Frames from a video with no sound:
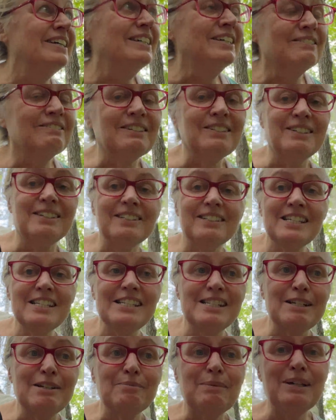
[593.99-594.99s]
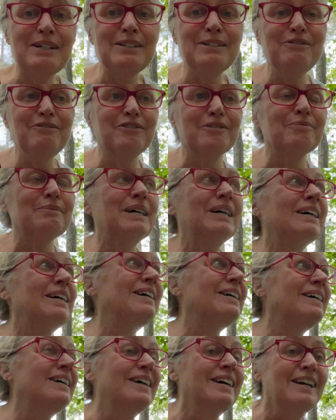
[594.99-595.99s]
we are less than a mile from
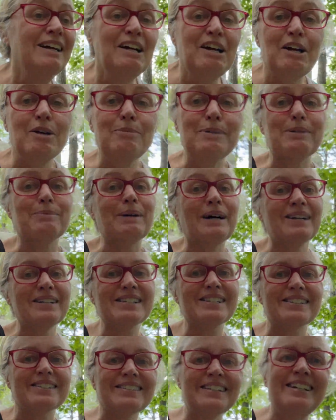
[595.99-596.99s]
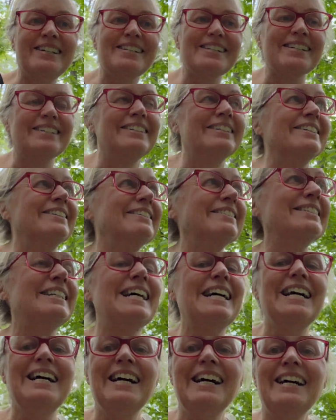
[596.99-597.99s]
a big milestone. So
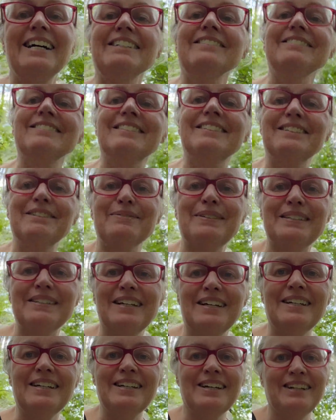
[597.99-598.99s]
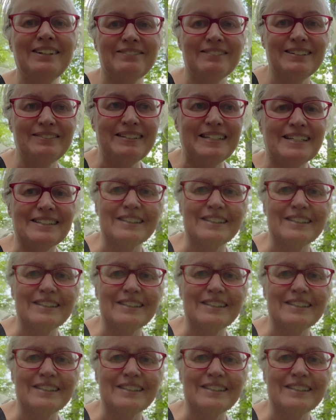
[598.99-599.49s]
I will tell you about that when we get